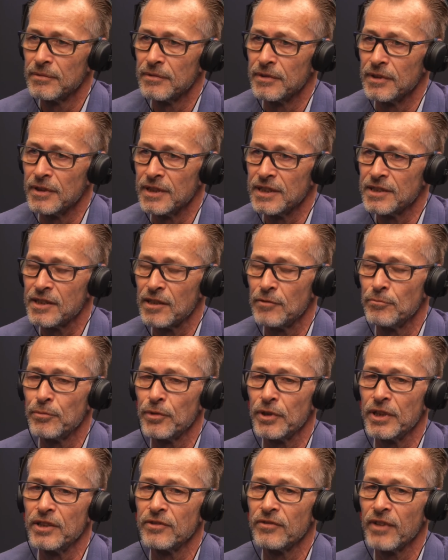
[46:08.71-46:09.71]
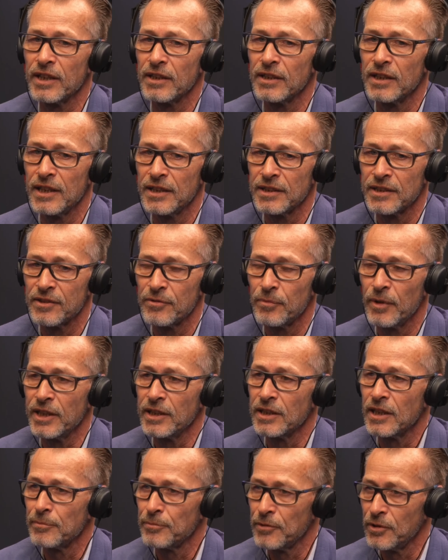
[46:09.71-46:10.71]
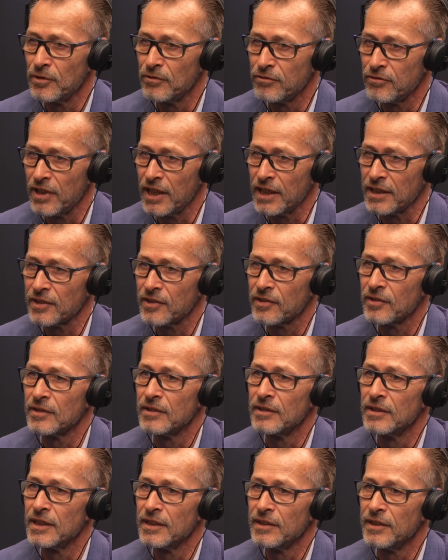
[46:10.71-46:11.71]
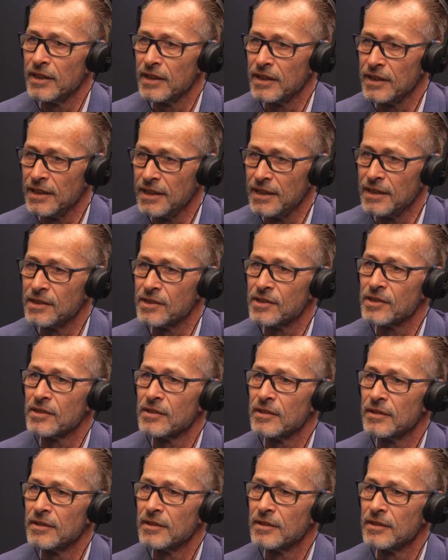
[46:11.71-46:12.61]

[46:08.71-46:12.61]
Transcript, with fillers: Now, at some point, regulators wake up to the fact that there is